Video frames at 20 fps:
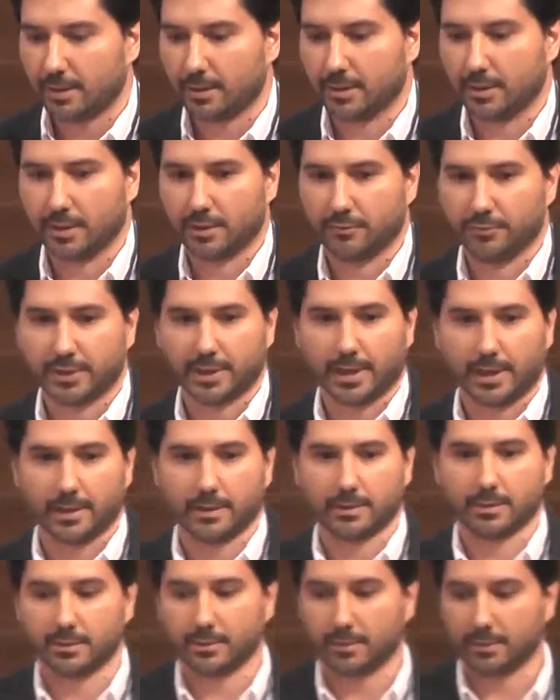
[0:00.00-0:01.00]
with
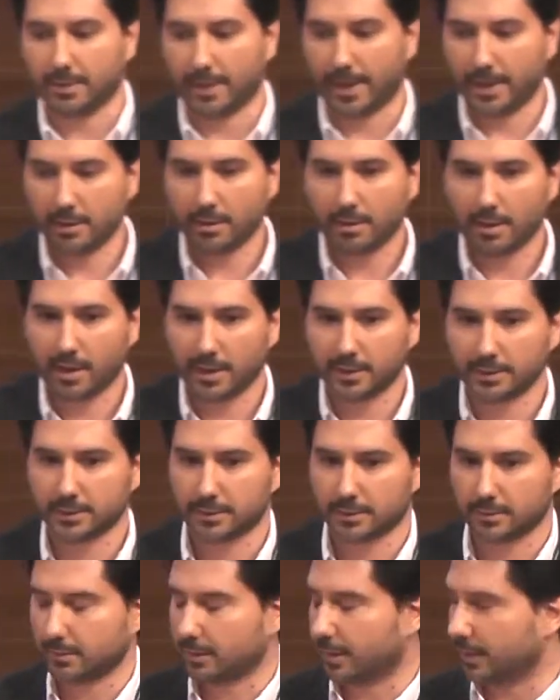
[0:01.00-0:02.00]

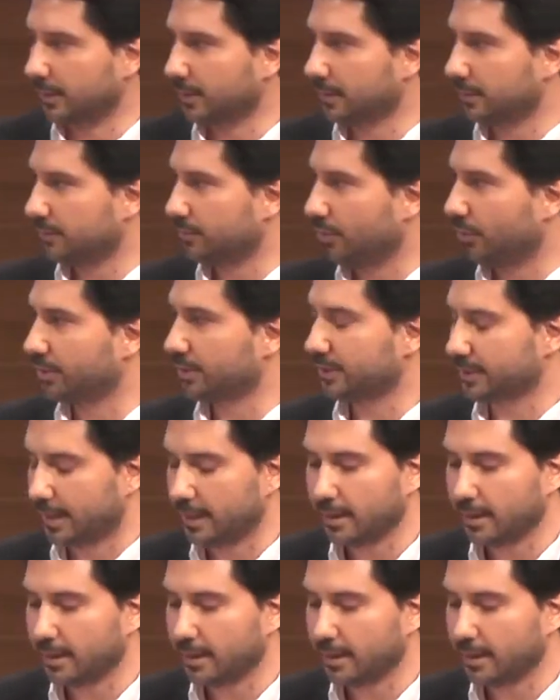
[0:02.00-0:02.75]
airlines like Turkish